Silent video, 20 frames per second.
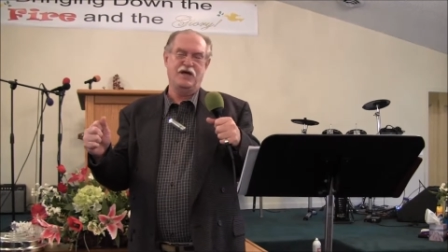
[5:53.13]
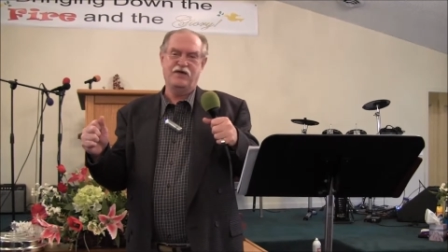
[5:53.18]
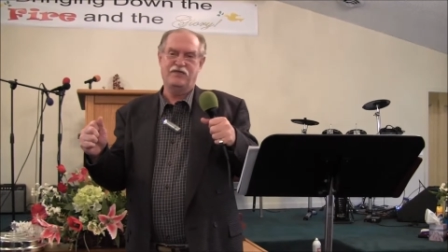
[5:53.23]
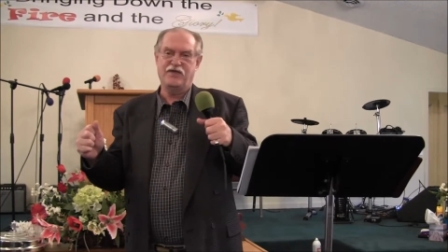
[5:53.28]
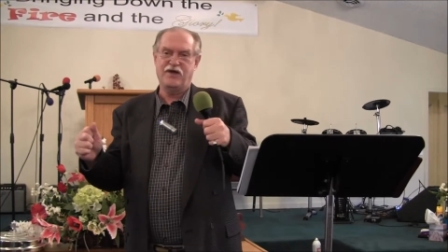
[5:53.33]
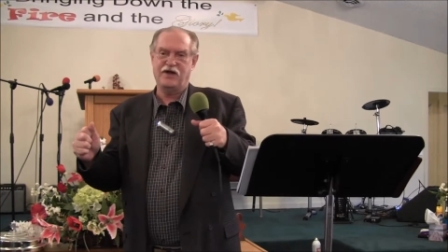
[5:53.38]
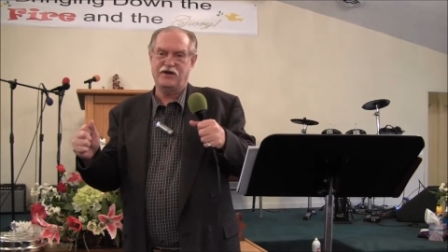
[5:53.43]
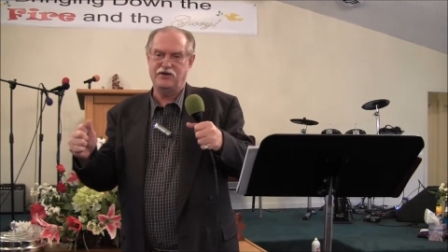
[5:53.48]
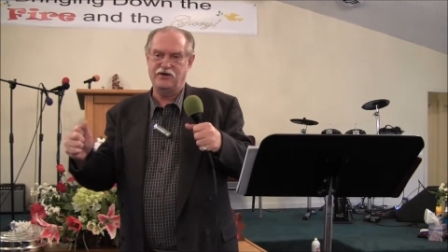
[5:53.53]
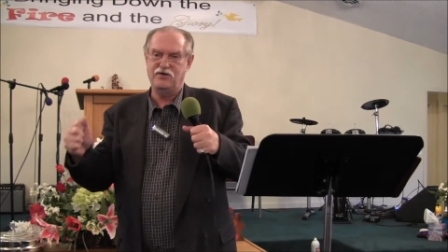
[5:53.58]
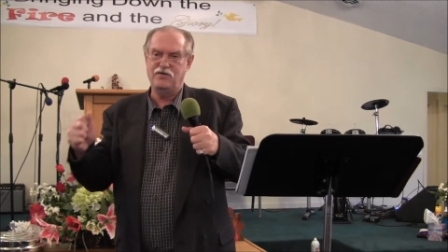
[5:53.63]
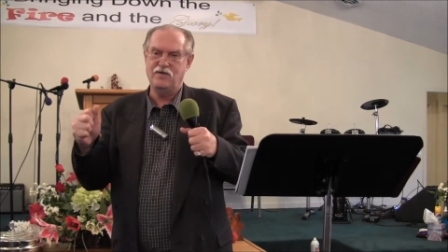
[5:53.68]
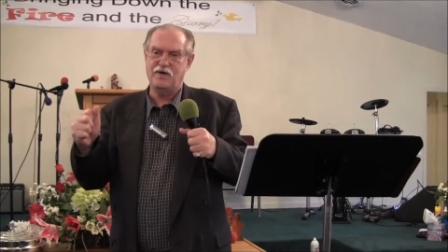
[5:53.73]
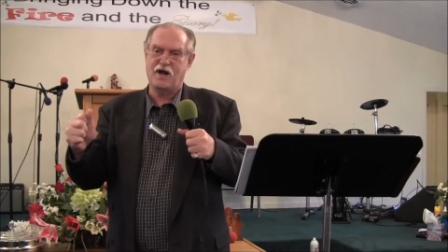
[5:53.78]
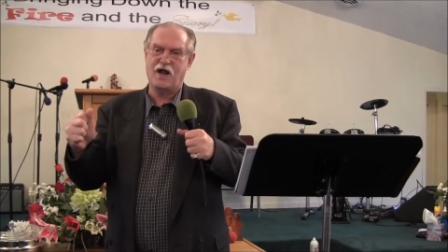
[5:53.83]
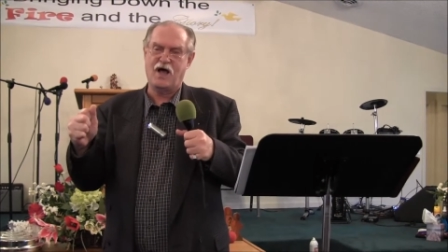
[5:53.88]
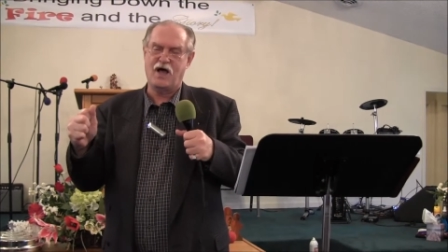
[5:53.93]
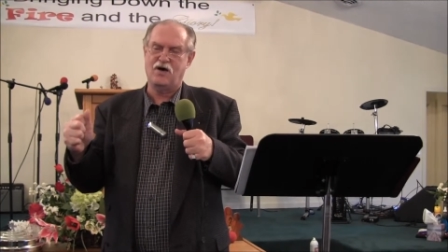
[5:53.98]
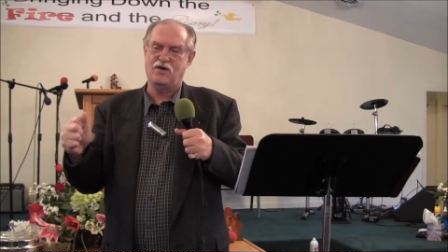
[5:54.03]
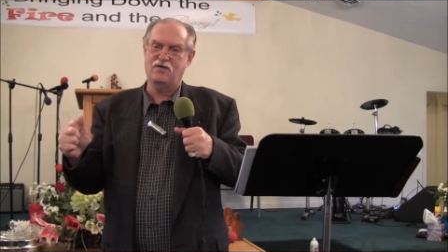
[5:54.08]
that you
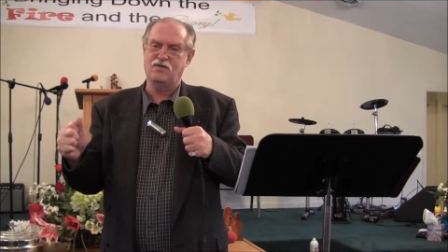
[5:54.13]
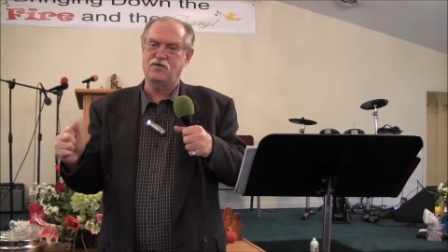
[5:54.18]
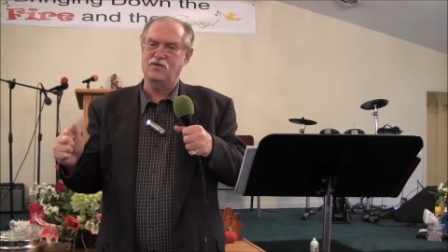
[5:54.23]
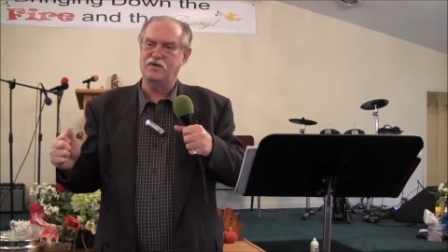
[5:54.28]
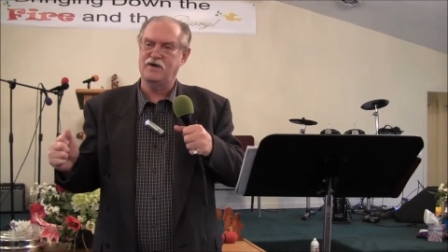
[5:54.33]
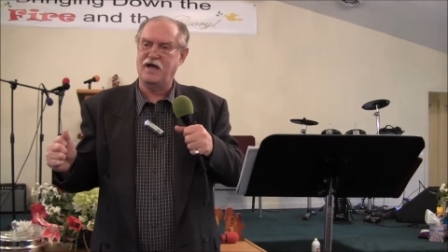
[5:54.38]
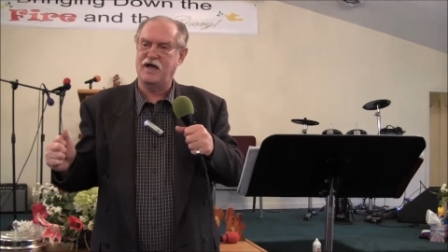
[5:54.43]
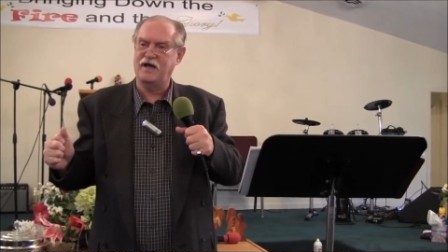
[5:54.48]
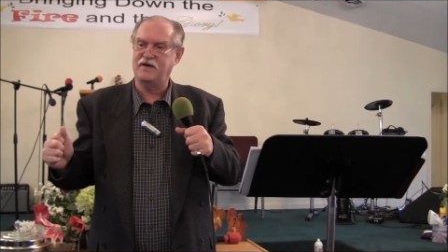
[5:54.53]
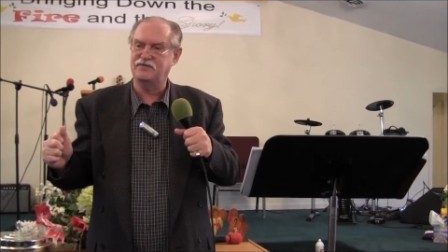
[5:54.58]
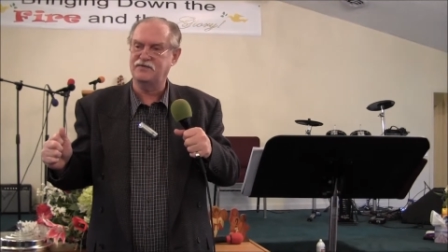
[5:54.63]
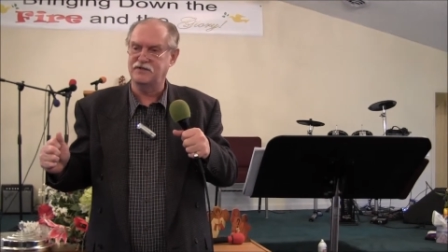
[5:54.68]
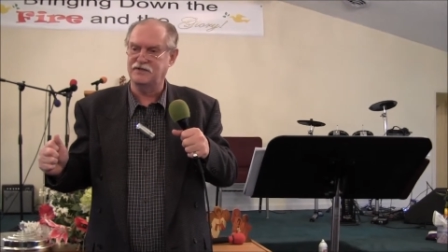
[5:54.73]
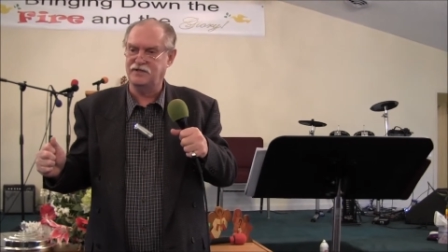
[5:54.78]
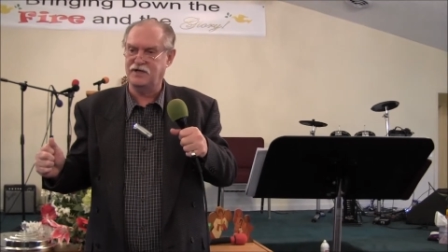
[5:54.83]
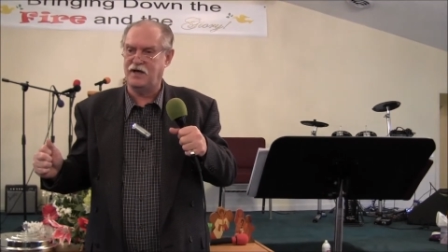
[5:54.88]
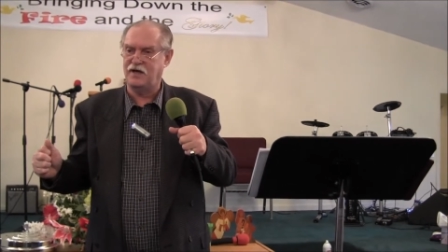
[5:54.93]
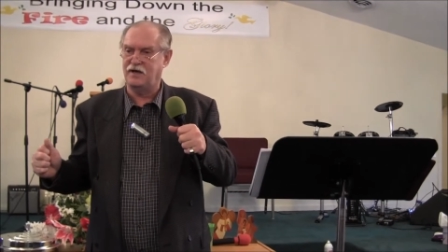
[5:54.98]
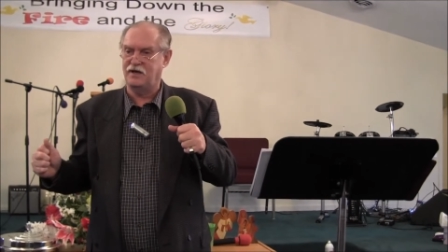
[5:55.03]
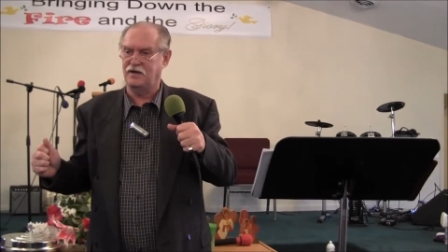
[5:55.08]
and I are going to have to
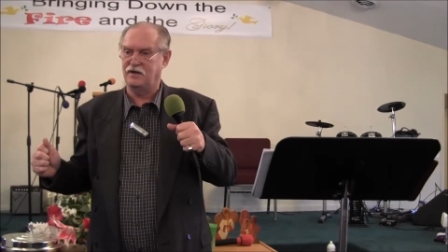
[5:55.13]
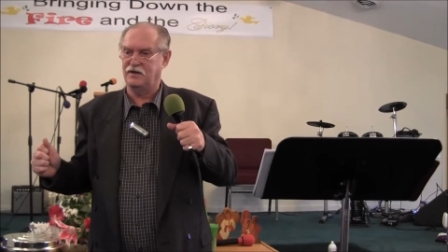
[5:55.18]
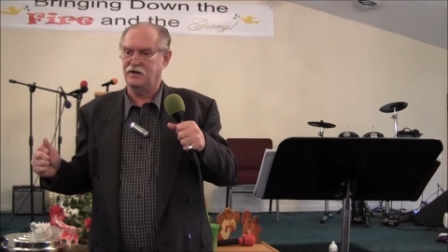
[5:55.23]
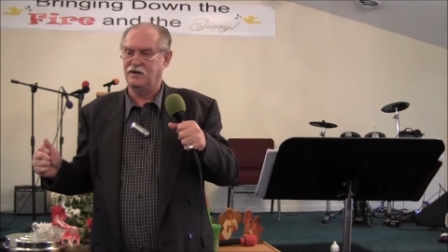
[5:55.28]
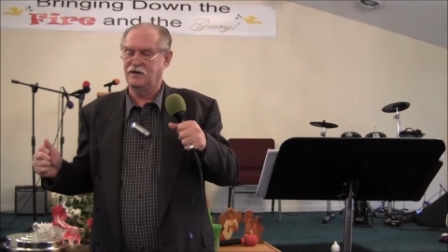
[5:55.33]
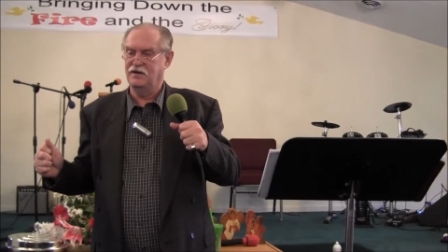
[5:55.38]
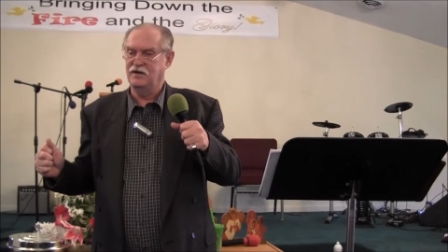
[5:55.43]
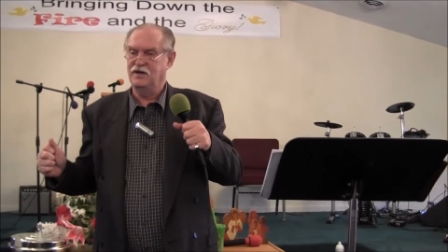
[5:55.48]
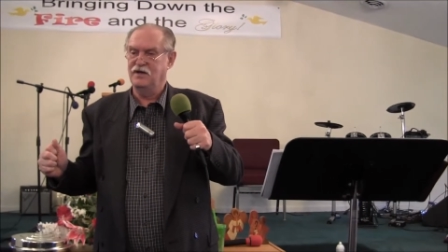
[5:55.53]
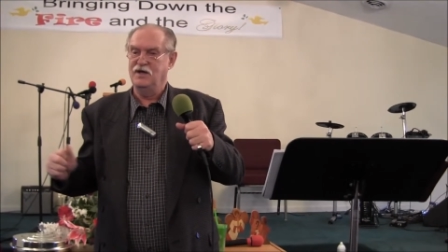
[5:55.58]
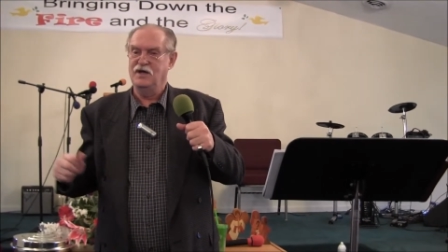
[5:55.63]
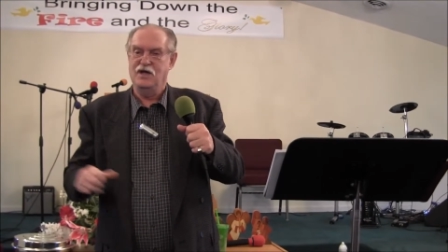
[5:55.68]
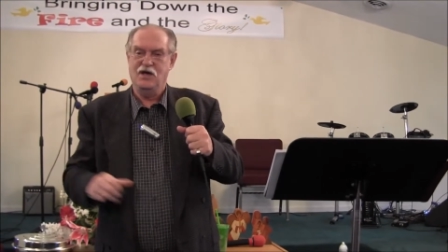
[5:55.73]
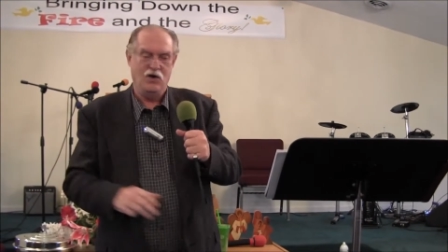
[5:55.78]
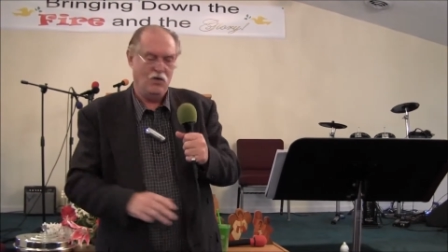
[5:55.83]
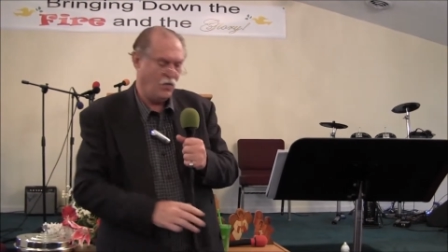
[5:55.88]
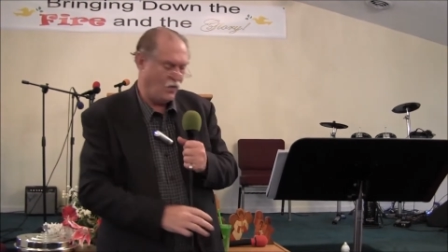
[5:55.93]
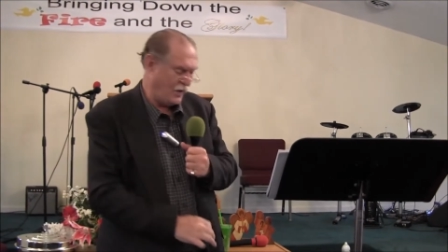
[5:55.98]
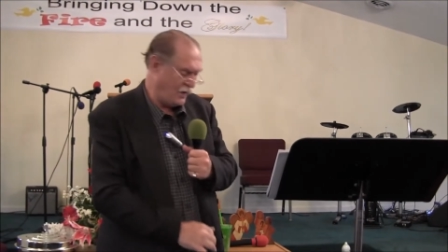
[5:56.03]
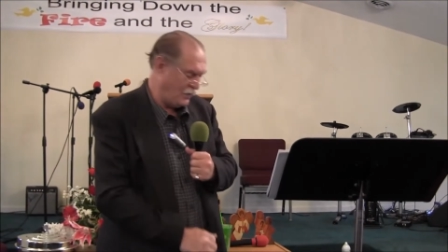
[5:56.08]
take mm -hmm.